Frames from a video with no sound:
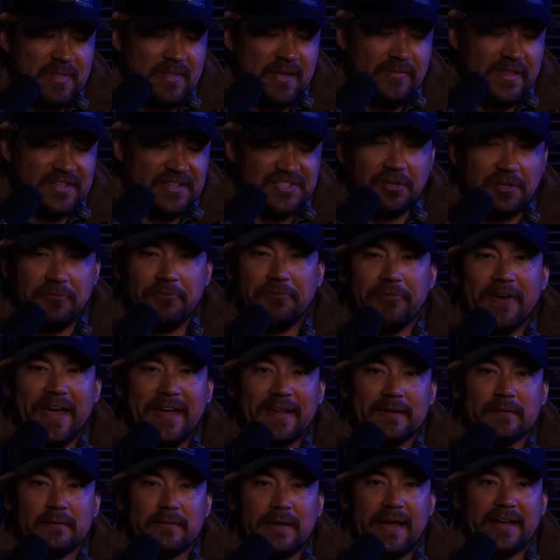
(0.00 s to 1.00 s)
this
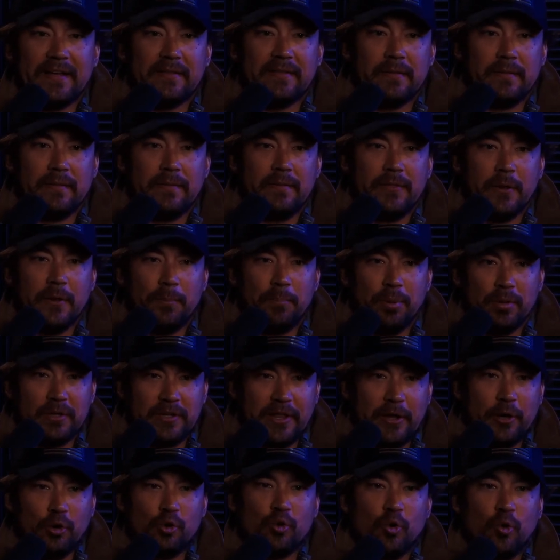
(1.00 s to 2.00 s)
event like the
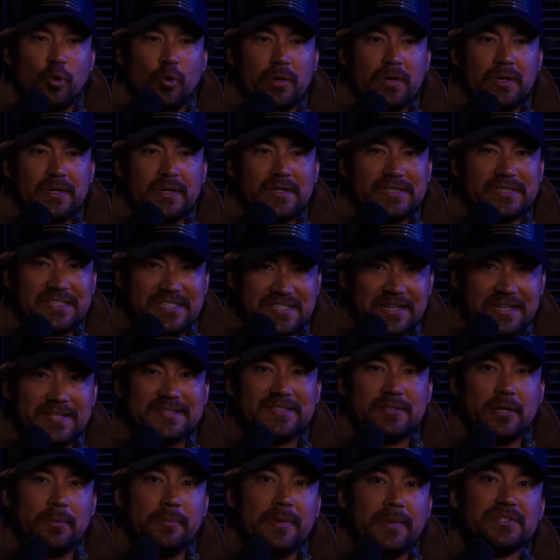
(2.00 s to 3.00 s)
political
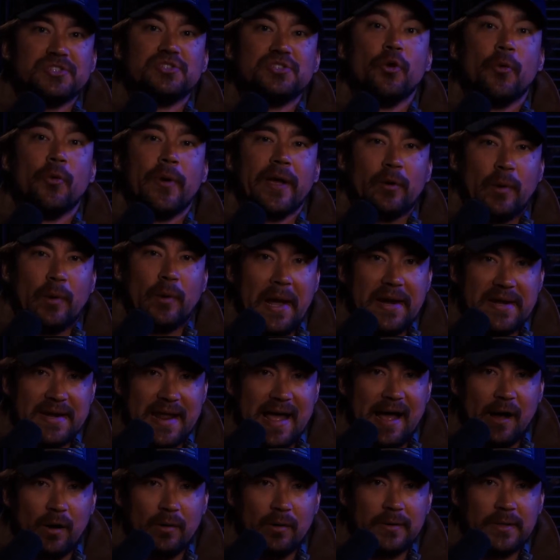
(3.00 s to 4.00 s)
system is doing right
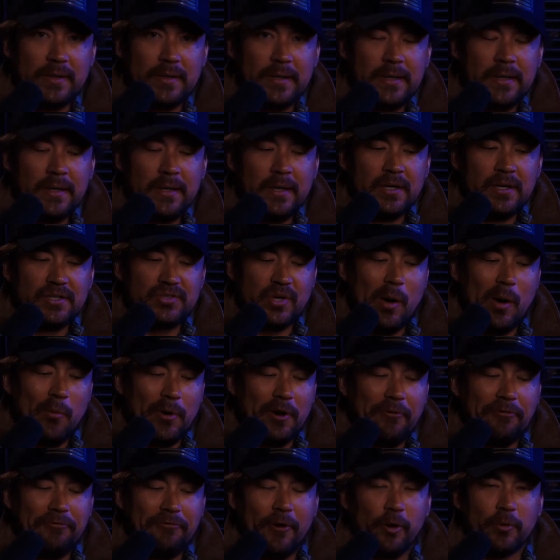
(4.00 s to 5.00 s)
now. So I want
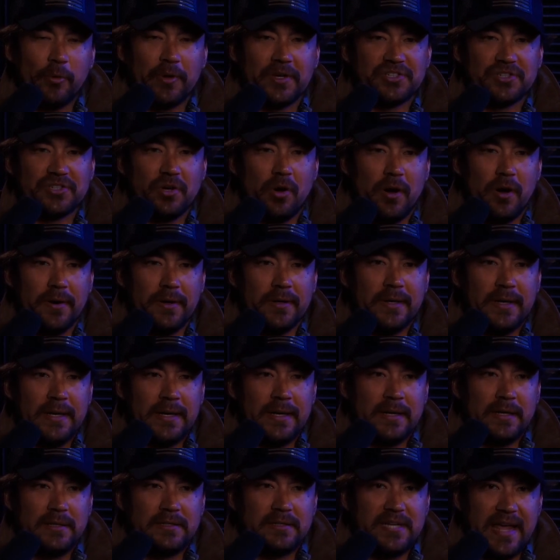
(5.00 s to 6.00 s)
to focus on
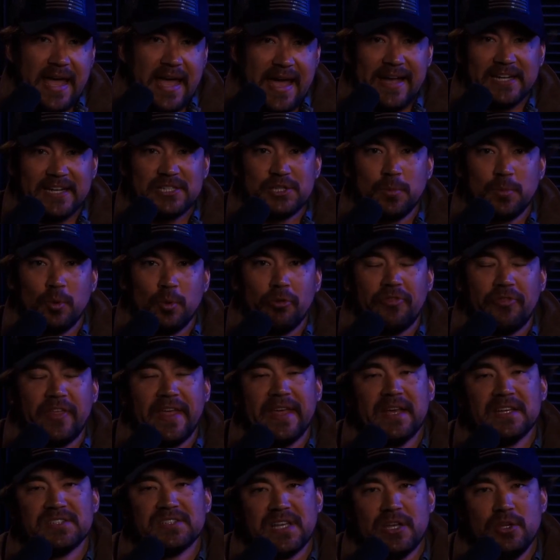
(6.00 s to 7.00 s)
tangible
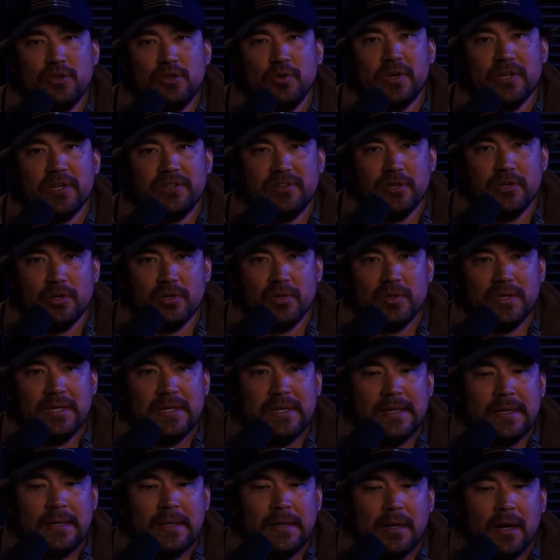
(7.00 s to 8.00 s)
things that you could do
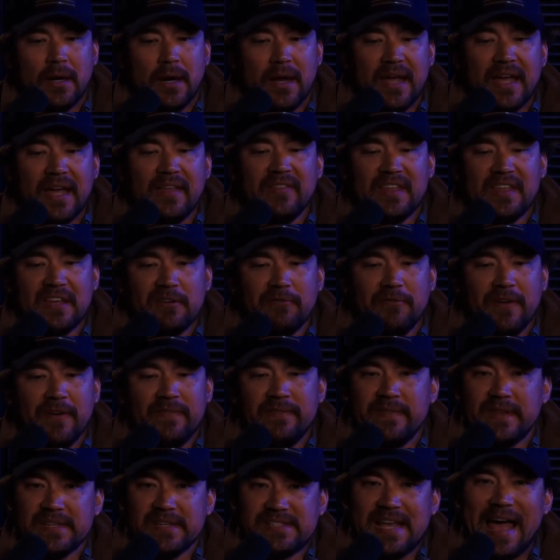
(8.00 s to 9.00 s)
in the
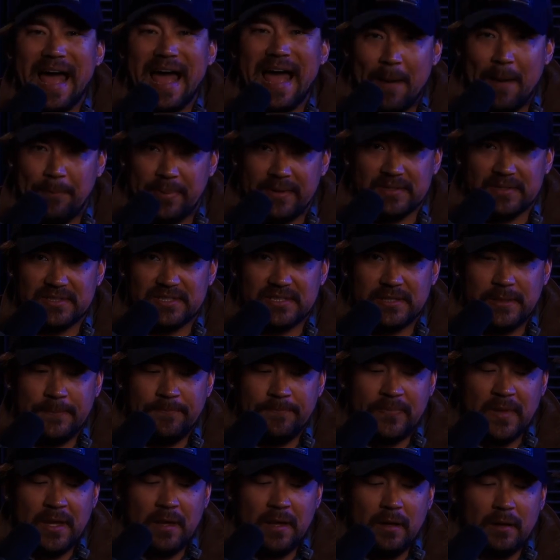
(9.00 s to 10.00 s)
event this happens.
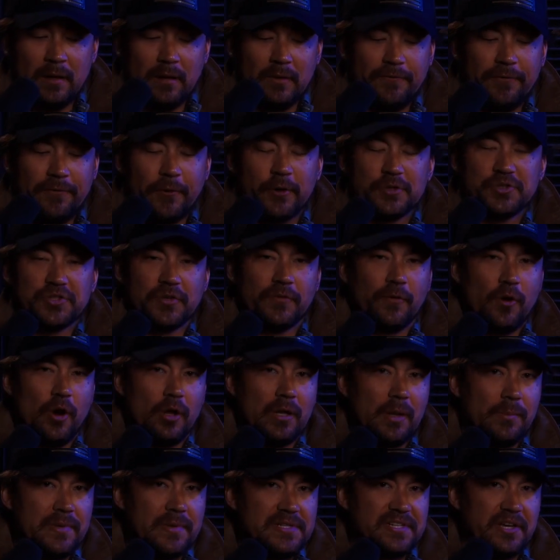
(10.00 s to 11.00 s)
First of all,
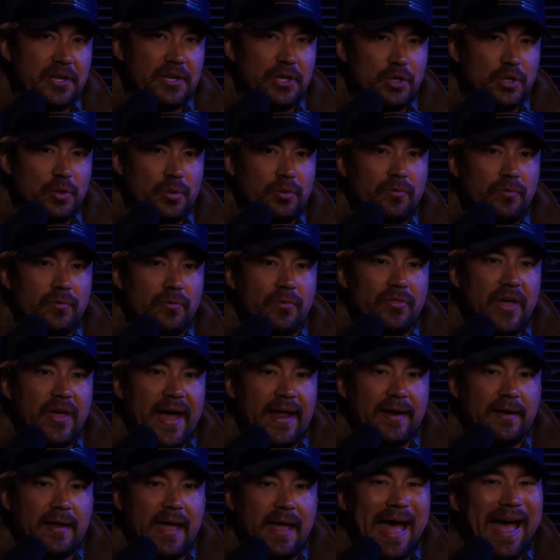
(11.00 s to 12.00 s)
let me tell you
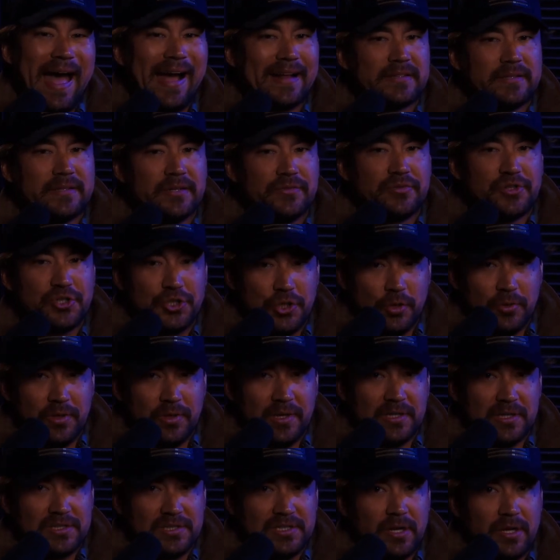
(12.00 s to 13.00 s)
that active
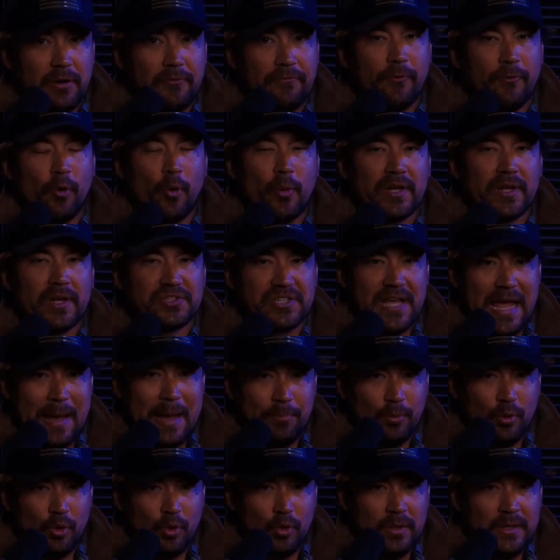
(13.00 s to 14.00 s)
shootings, for
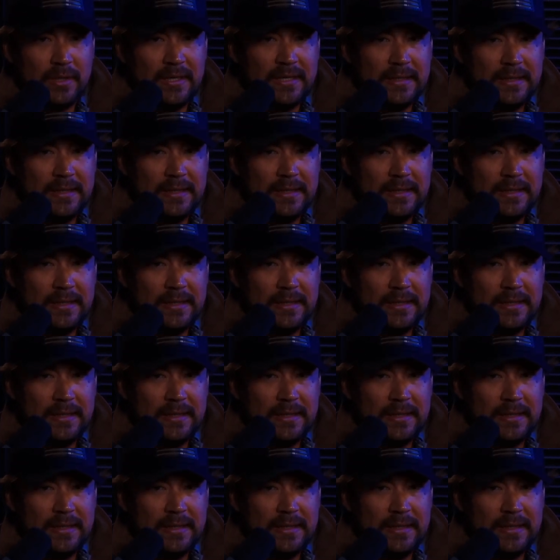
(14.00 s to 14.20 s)
example,